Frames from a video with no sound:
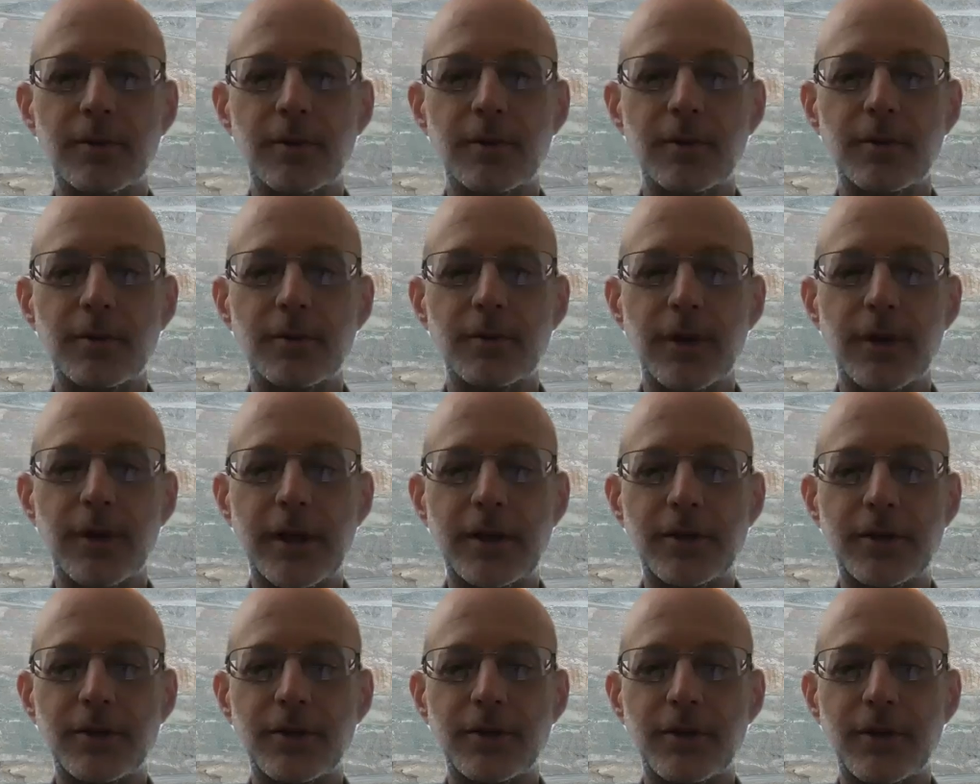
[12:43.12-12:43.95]
well, great.
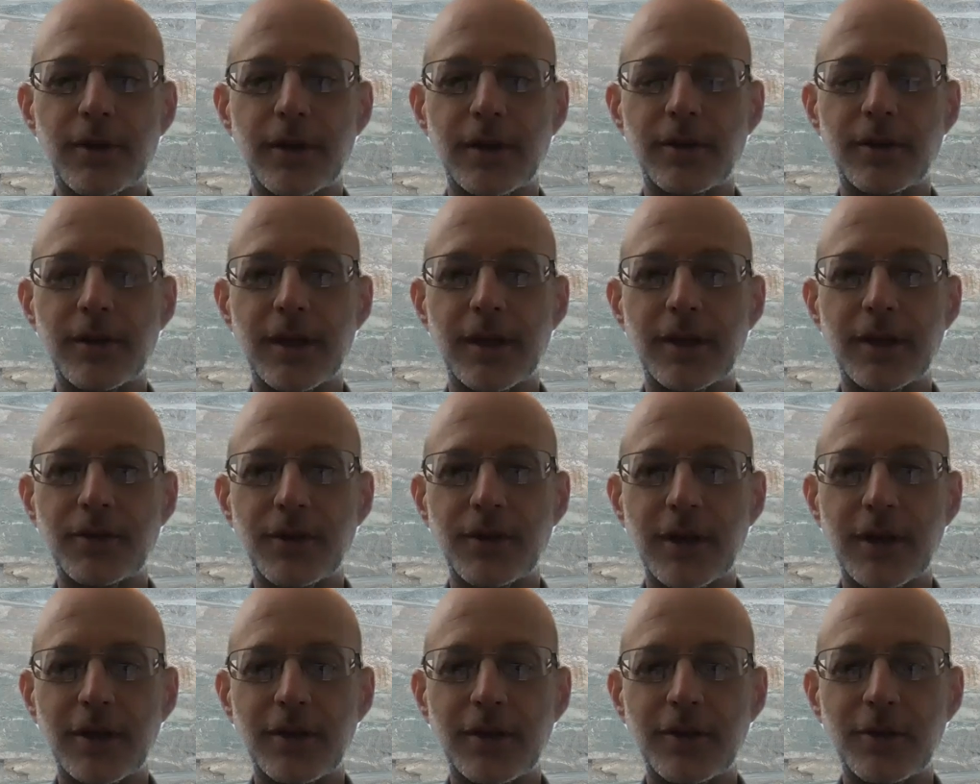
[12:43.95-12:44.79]
So thanks
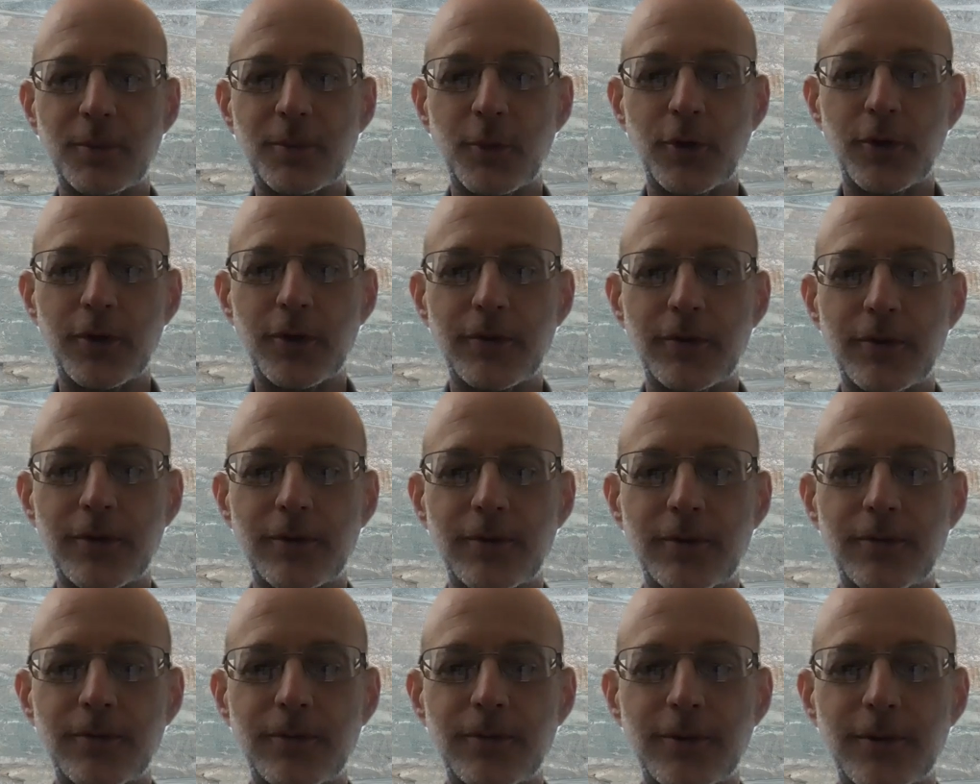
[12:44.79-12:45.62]
again to both of
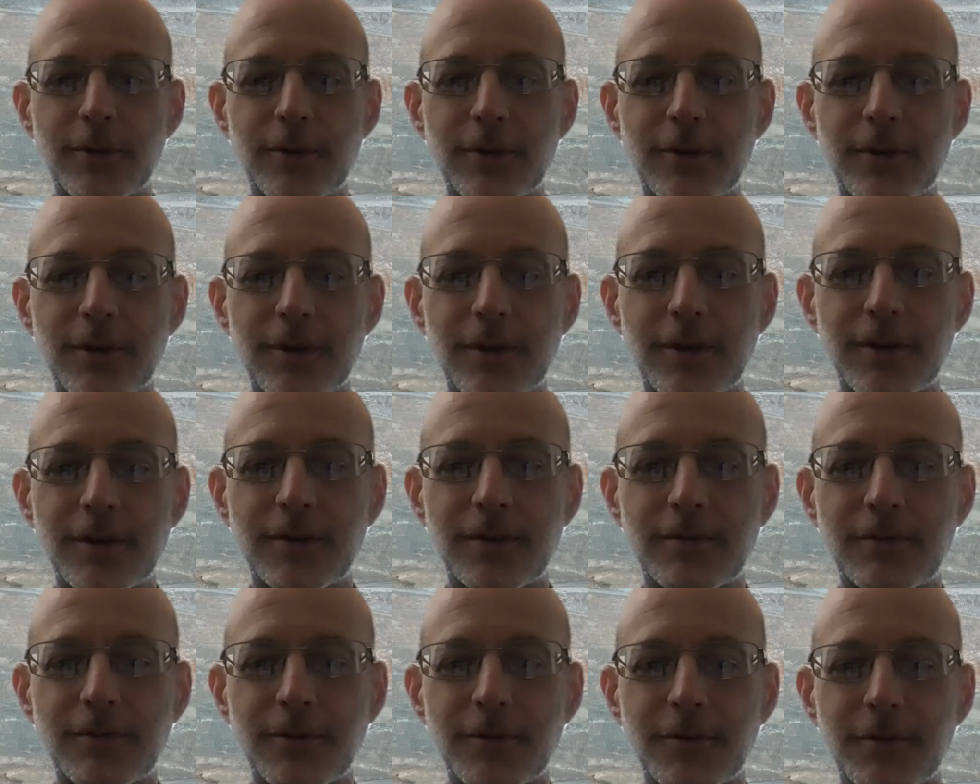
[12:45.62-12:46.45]
you for
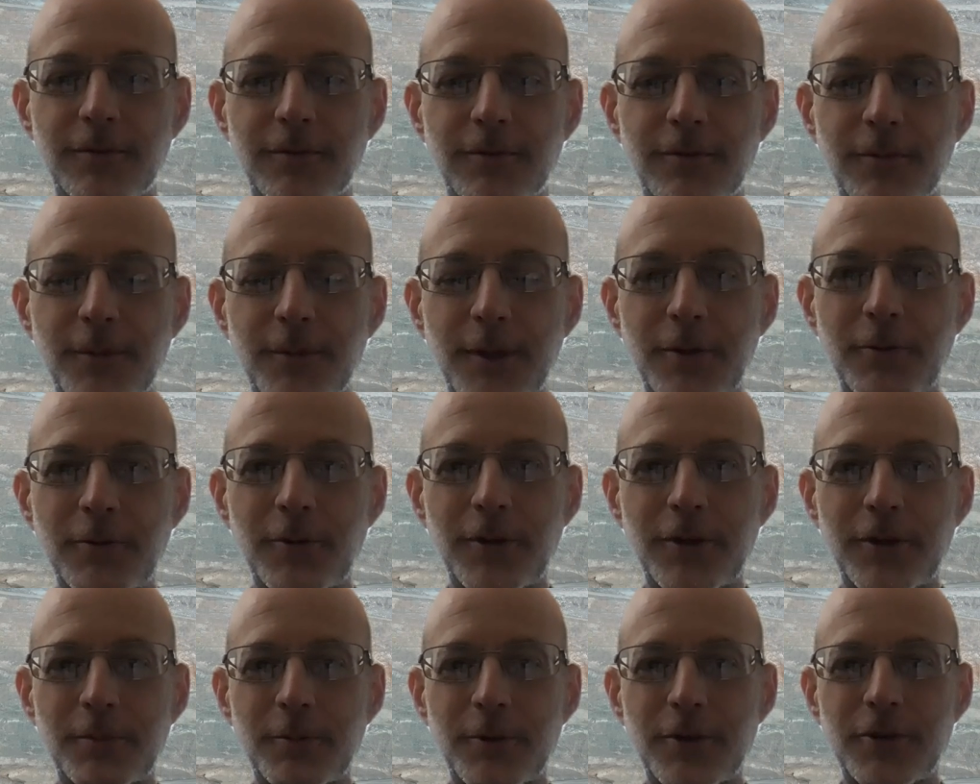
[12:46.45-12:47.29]
being
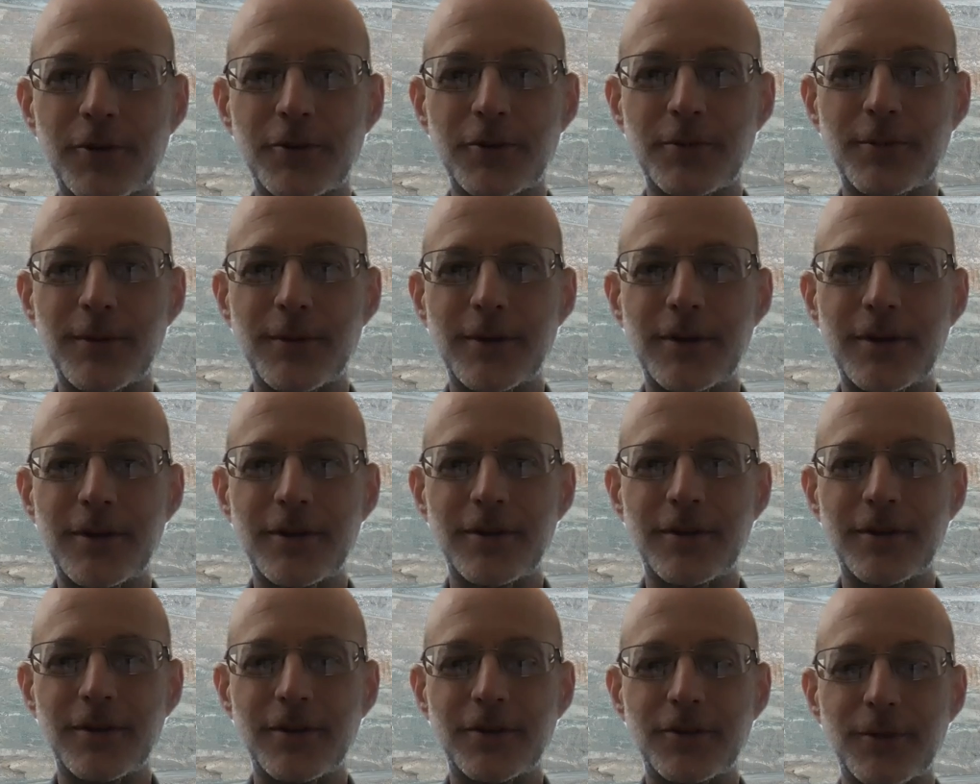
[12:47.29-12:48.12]
willing to participate here,
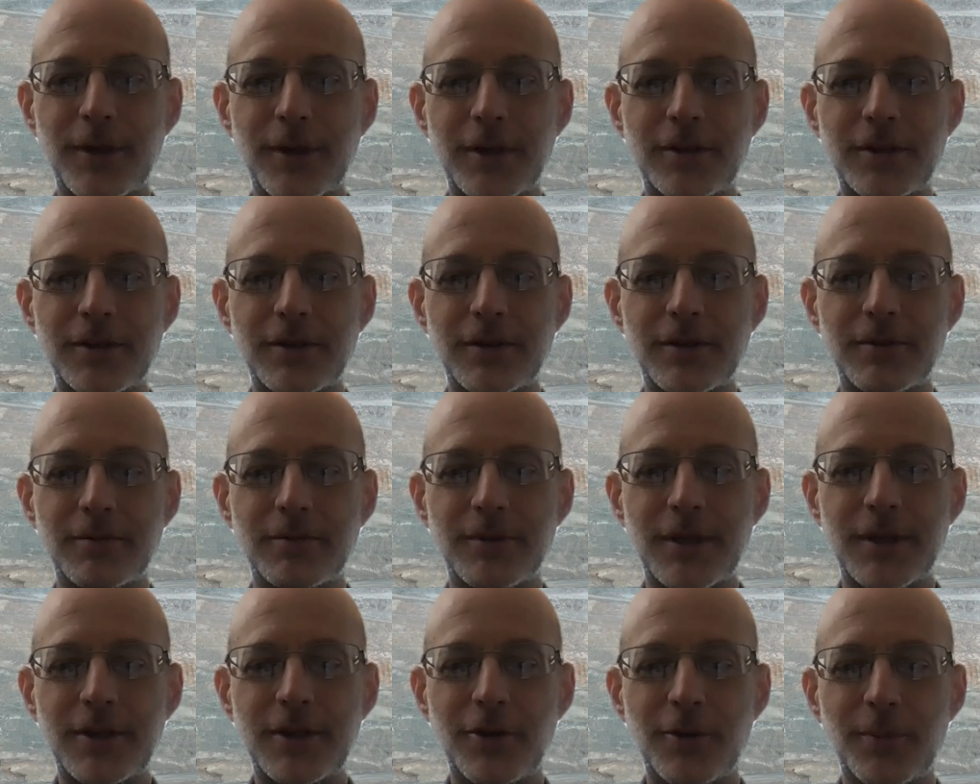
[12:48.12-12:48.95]
and it's great to
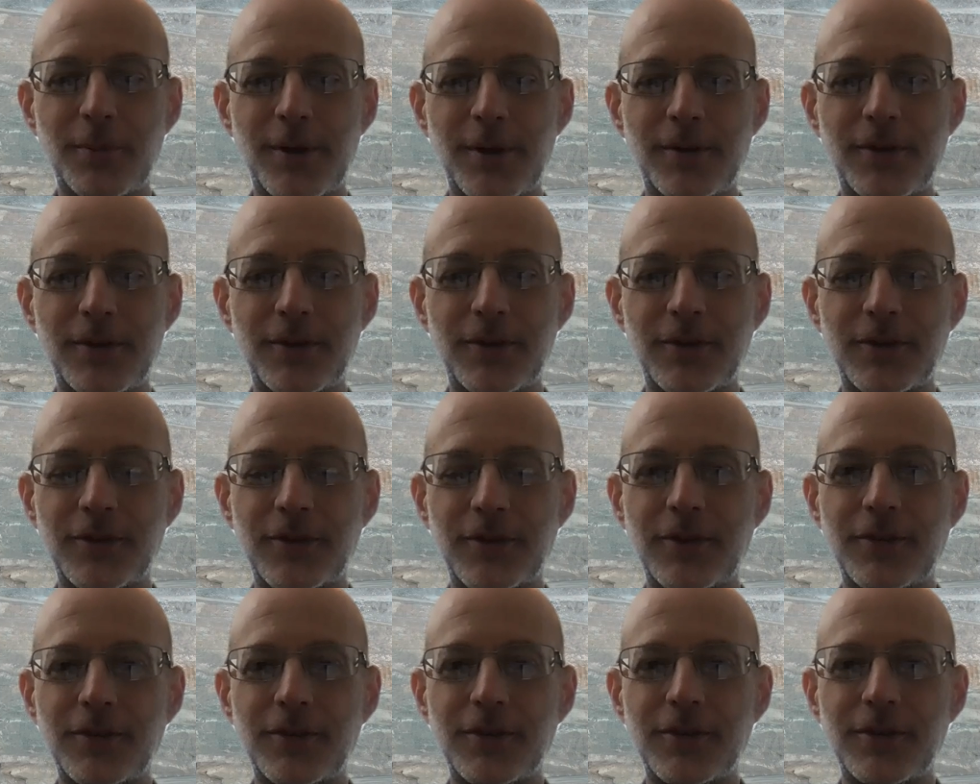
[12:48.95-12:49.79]
hear about the
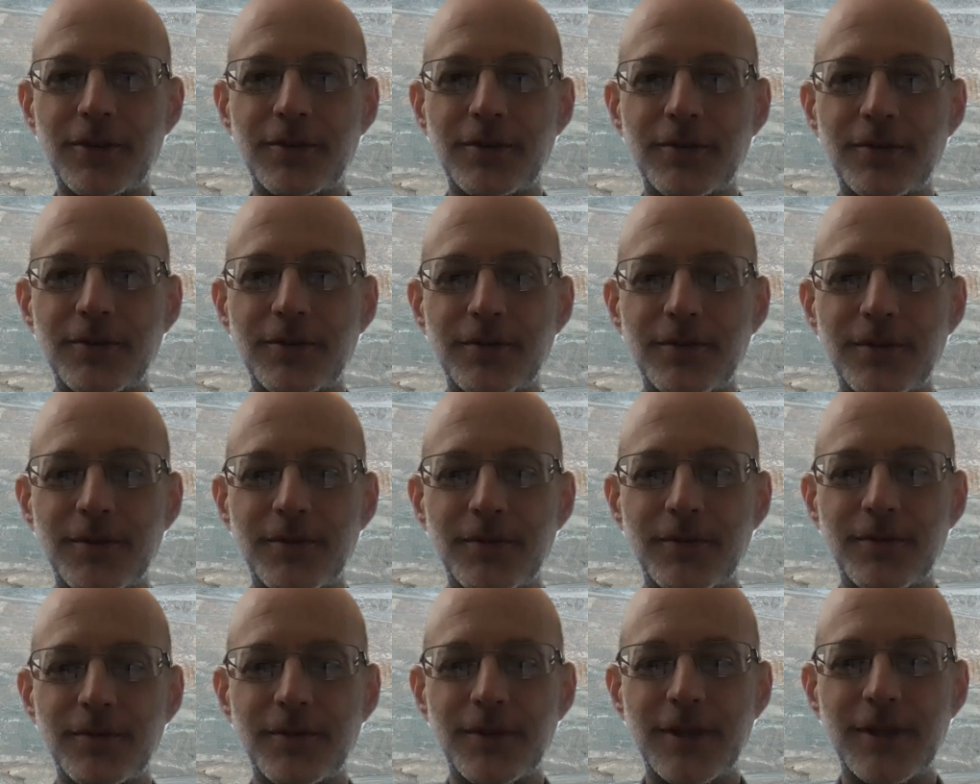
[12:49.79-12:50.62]
successes of
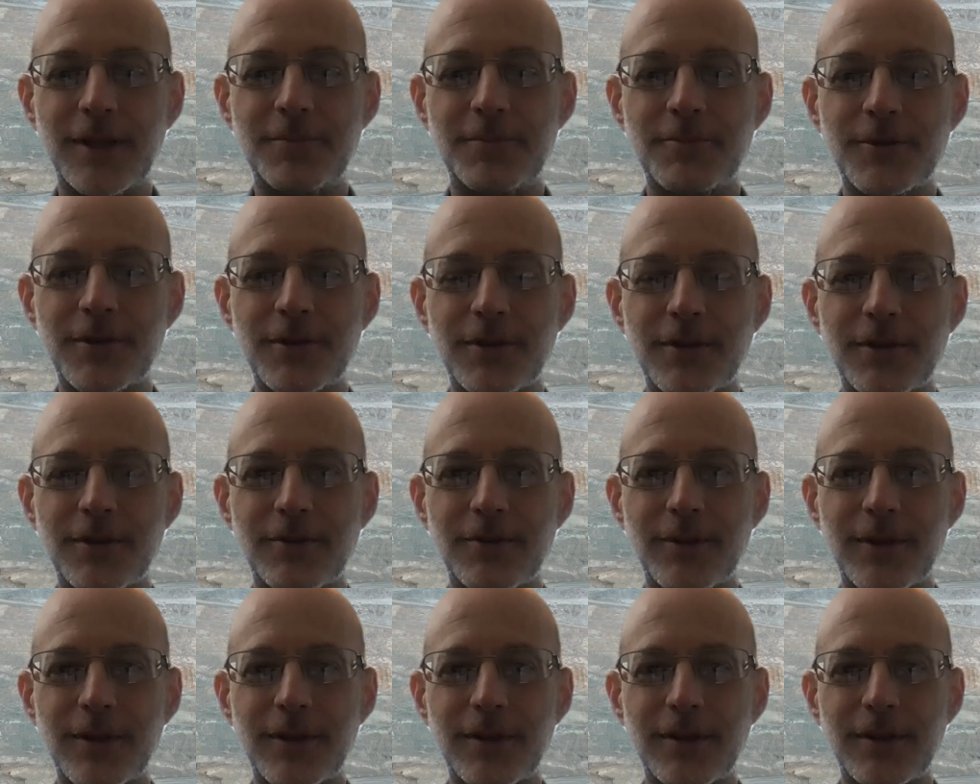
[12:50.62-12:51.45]
teams and
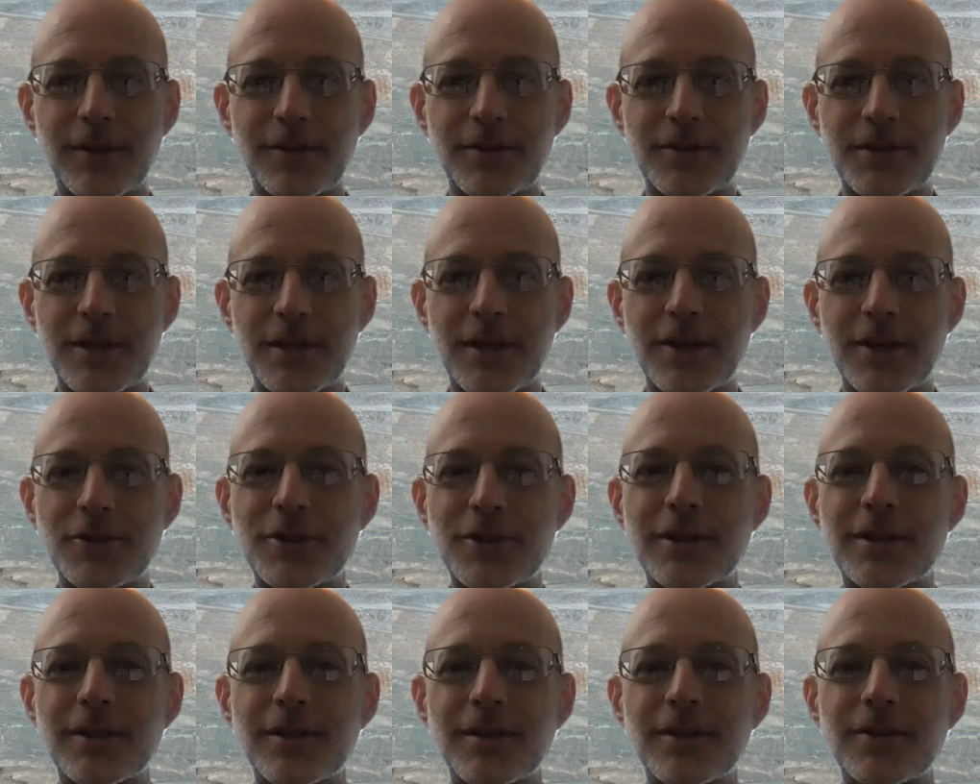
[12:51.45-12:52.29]
within the
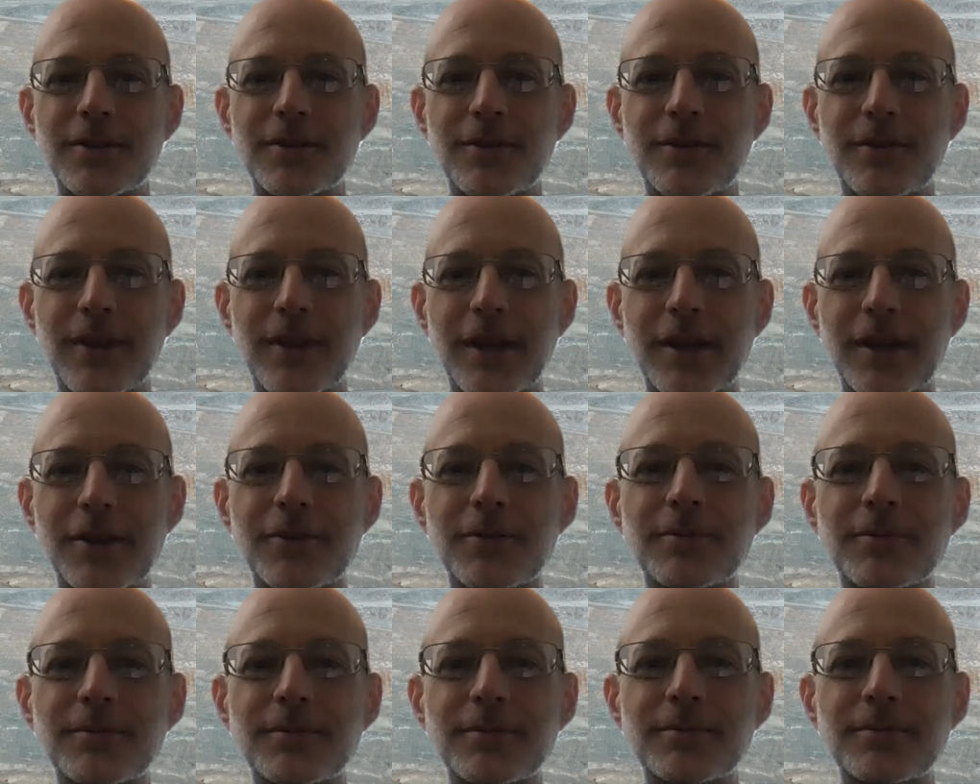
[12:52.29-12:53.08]
CIG. So thank you.